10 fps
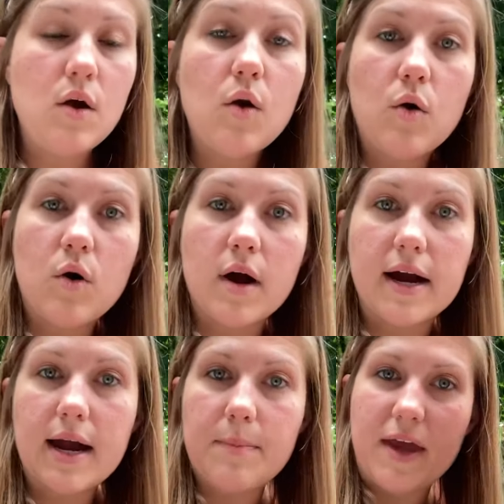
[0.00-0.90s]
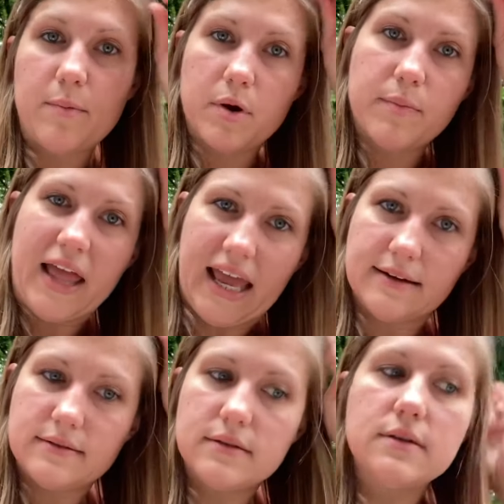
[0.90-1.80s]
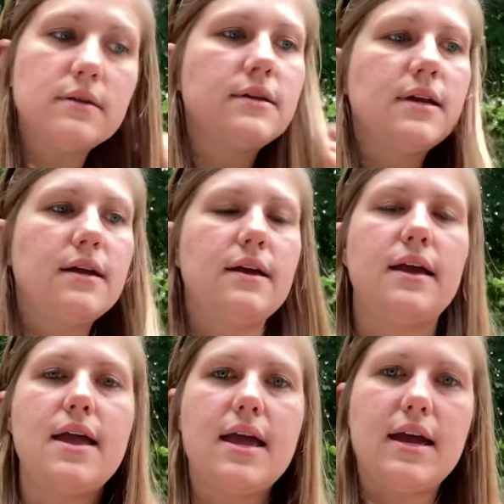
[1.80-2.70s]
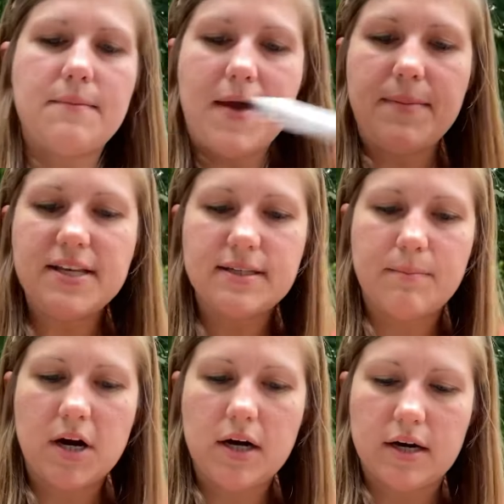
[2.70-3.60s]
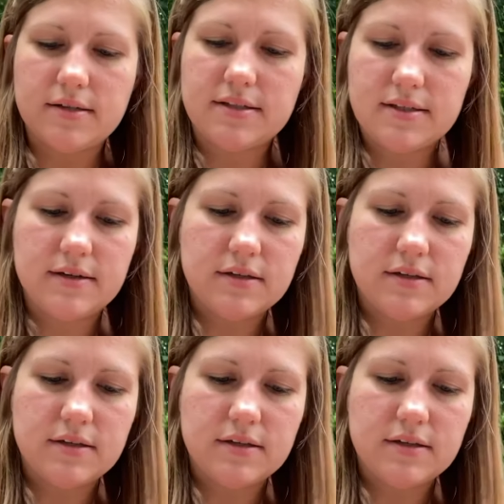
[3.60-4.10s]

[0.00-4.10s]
or a paper plate and maybe some markers.